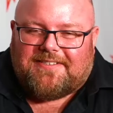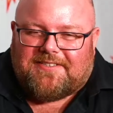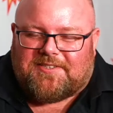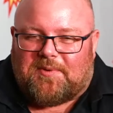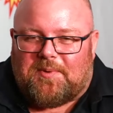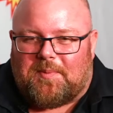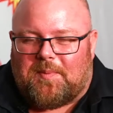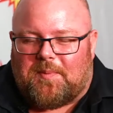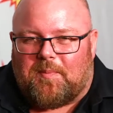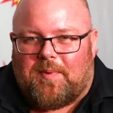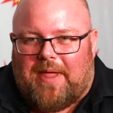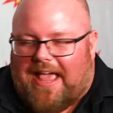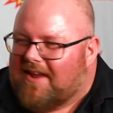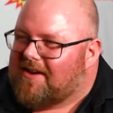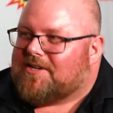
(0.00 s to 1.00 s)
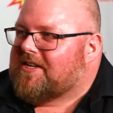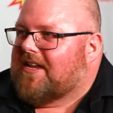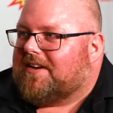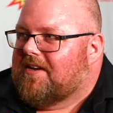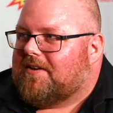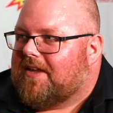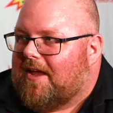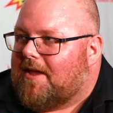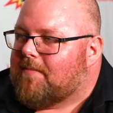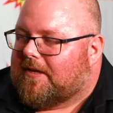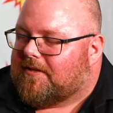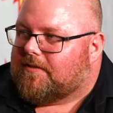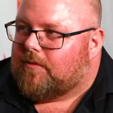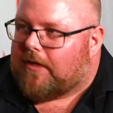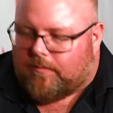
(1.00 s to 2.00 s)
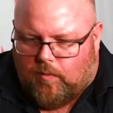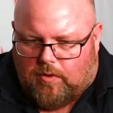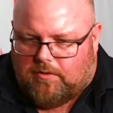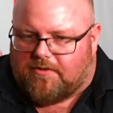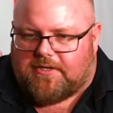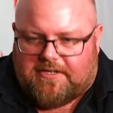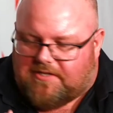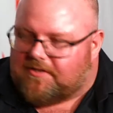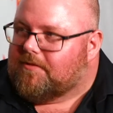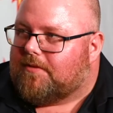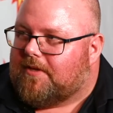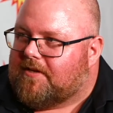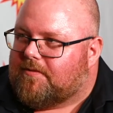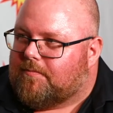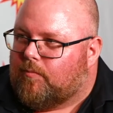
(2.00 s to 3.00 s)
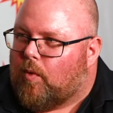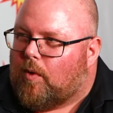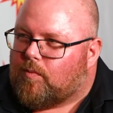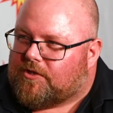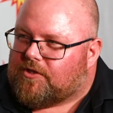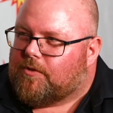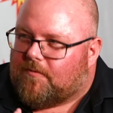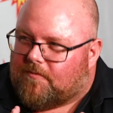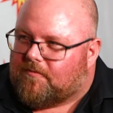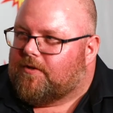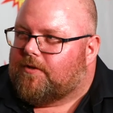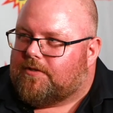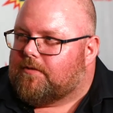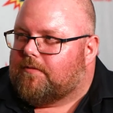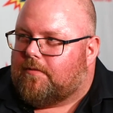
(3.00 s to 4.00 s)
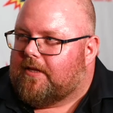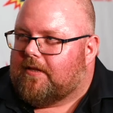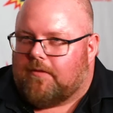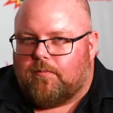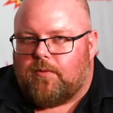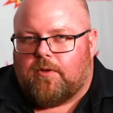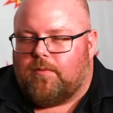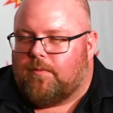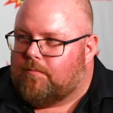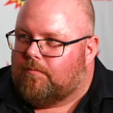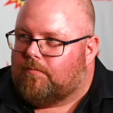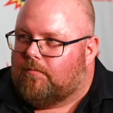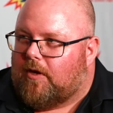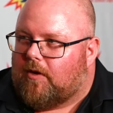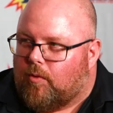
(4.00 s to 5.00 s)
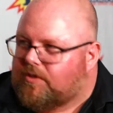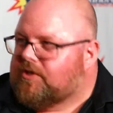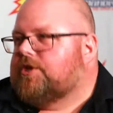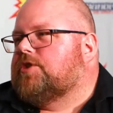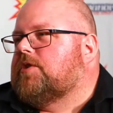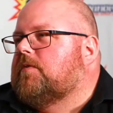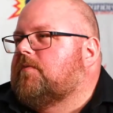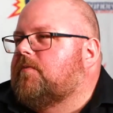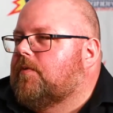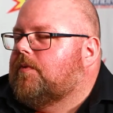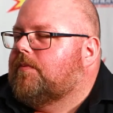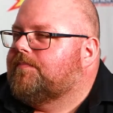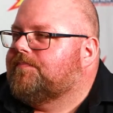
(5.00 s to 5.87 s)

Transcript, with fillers: So. How did you get into gaming? Like, into, the, into what was your first thing that you auditioned well, for?